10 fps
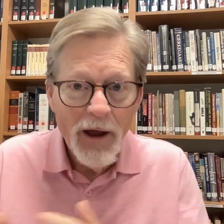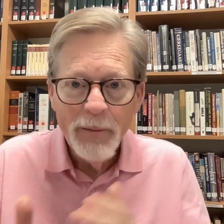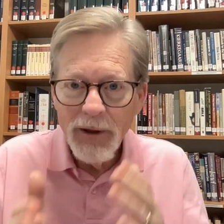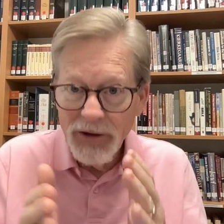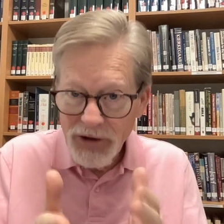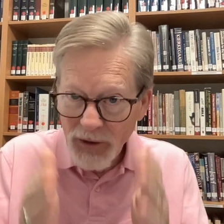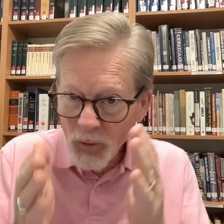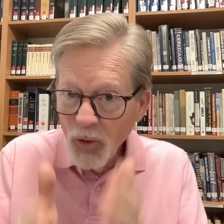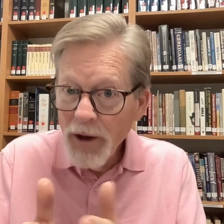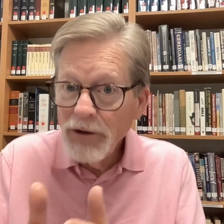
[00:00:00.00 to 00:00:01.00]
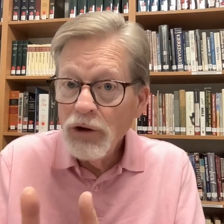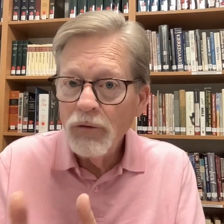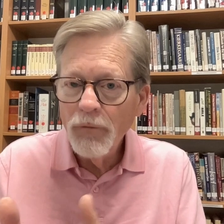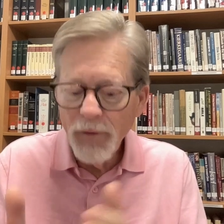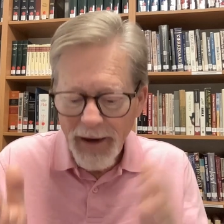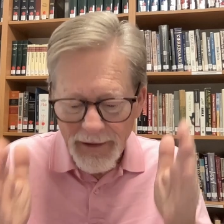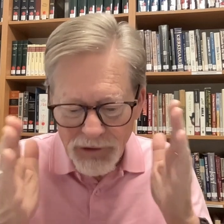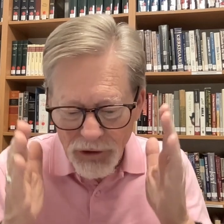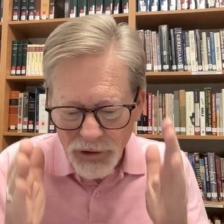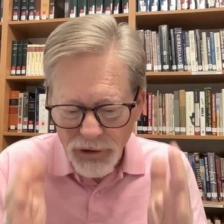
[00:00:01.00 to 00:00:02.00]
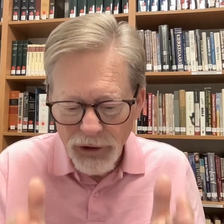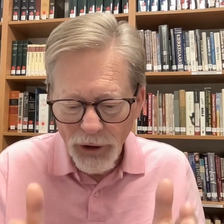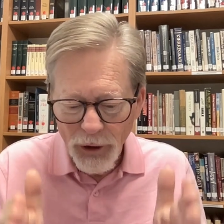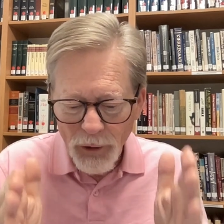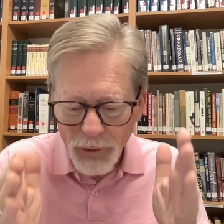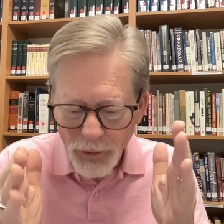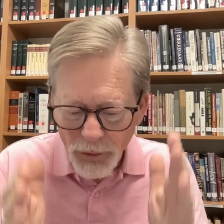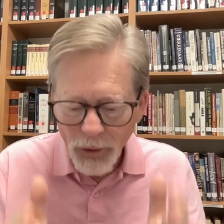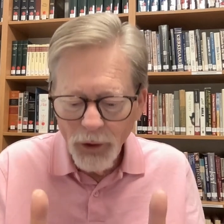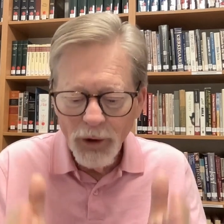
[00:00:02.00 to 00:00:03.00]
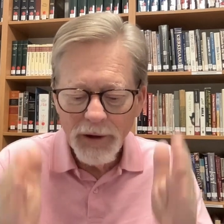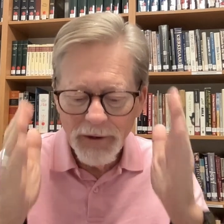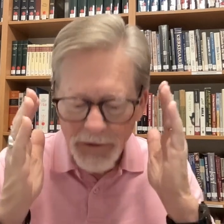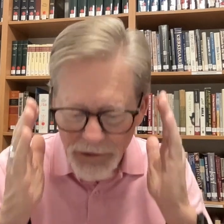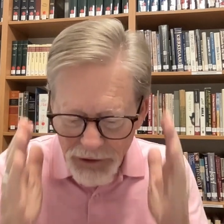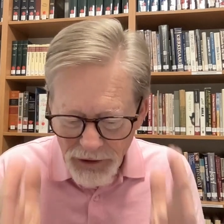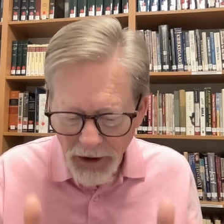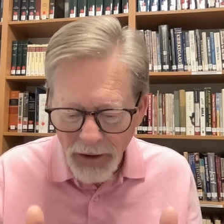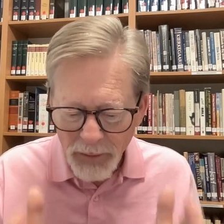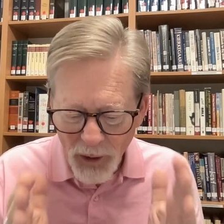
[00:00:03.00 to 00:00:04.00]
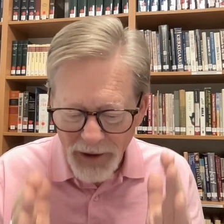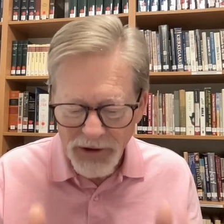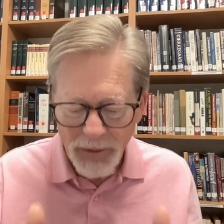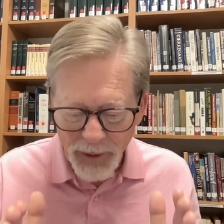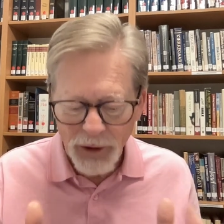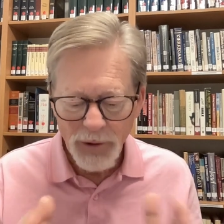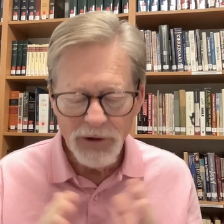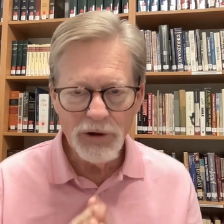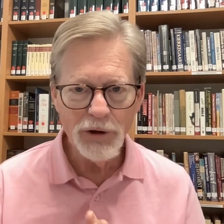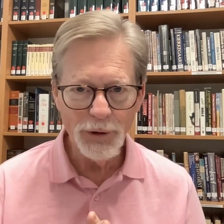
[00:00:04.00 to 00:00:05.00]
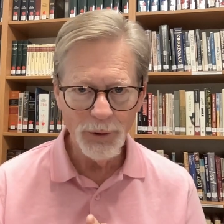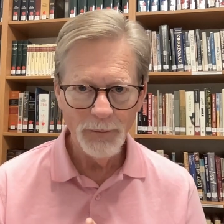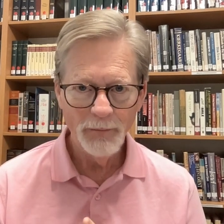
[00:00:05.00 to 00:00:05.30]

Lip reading: But he said when you fast, don't look somber as hypocrites do.